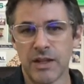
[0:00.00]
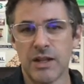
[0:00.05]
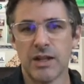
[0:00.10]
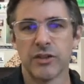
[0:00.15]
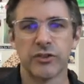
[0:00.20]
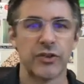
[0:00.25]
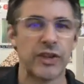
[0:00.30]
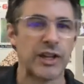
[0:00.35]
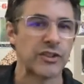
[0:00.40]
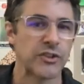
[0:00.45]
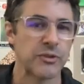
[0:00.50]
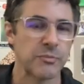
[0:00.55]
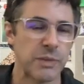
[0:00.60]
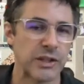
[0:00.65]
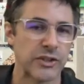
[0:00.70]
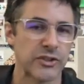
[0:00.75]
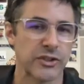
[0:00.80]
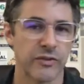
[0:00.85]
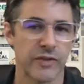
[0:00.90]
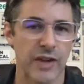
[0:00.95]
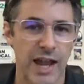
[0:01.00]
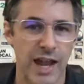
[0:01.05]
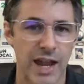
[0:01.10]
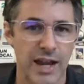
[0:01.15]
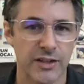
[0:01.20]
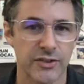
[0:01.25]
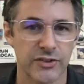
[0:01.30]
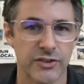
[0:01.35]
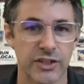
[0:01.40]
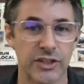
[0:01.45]
So that's the basic of
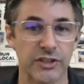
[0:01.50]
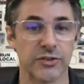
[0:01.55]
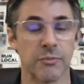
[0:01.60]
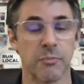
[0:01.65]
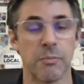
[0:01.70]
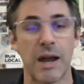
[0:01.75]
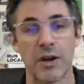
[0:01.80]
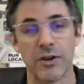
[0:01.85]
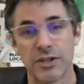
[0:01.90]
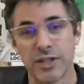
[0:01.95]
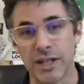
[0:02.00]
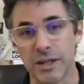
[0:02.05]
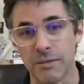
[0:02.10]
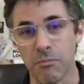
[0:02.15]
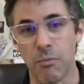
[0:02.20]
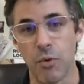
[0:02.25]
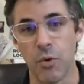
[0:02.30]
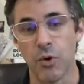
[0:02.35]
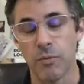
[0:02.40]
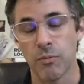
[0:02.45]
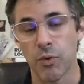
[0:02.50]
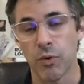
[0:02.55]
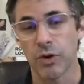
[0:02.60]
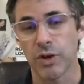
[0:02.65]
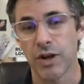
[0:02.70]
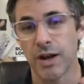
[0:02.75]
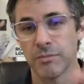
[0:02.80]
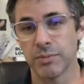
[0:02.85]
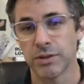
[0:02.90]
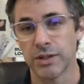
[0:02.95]
acts. It's about to get more and more
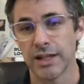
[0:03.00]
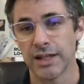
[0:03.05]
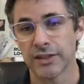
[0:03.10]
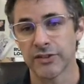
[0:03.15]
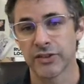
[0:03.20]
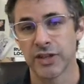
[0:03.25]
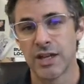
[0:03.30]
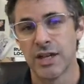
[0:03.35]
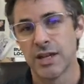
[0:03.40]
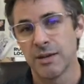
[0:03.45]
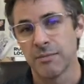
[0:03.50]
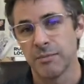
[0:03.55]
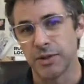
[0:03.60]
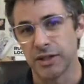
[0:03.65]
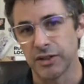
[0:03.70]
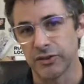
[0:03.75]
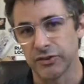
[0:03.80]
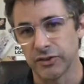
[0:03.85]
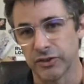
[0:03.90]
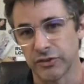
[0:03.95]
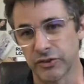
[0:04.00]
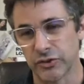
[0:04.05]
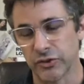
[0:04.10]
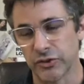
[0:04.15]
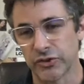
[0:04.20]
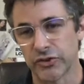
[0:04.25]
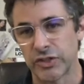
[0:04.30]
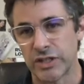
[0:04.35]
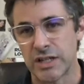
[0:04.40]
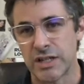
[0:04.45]
complex because, as you'll
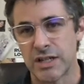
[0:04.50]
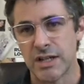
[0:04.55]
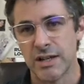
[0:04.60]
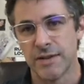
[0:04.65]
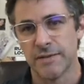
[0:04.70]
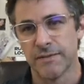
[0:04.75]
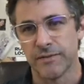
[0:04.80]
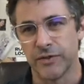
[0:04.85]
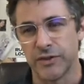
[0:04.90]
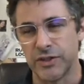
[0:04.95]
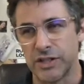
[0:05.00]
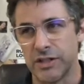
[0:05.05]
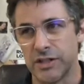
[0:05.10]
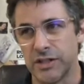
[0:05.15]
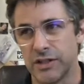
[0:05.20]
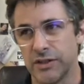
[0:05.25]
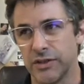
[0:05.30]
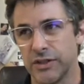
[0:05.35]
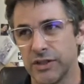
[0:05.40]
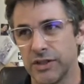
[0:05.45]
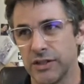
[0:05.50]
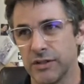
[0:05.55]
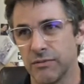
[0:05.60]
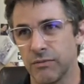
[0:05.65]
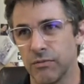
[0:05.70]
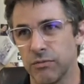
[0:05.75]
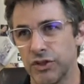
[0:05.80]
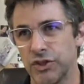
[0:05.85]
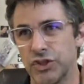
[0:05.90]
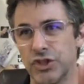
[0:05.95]
see, the
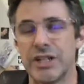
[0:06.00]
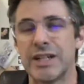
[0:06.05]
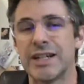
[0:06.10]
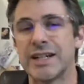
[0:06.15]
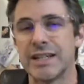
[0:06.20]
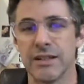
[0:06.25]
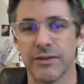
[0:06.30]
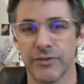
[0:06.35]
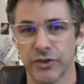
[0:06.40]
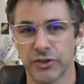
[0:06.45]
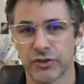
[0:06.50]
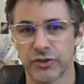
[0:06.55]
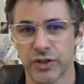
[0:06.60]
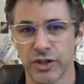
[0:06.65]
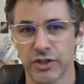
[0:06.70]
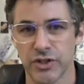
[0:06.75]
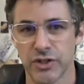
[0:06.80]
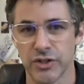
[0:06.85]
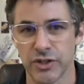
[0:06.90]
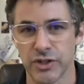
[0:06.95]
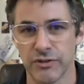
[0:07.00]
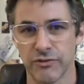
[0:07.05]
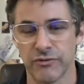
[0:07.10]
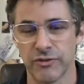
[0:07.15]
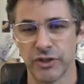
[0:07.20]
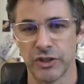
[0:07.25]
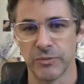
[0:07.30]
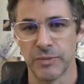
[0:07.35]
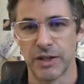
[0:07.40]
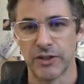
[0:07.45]
rigidity of the structure in
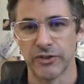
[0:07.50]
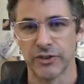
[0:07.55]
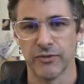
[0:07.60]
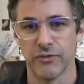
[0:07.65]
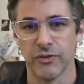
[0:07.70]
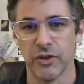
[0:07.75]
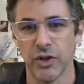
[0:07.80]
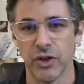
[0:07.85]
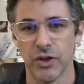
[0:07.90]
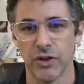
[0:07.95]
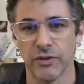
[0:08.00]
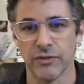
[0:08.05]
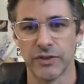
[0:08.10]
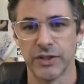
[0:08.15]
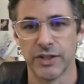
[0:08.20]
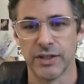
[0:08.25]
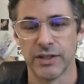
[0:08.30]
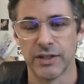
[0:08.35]
film as it evolved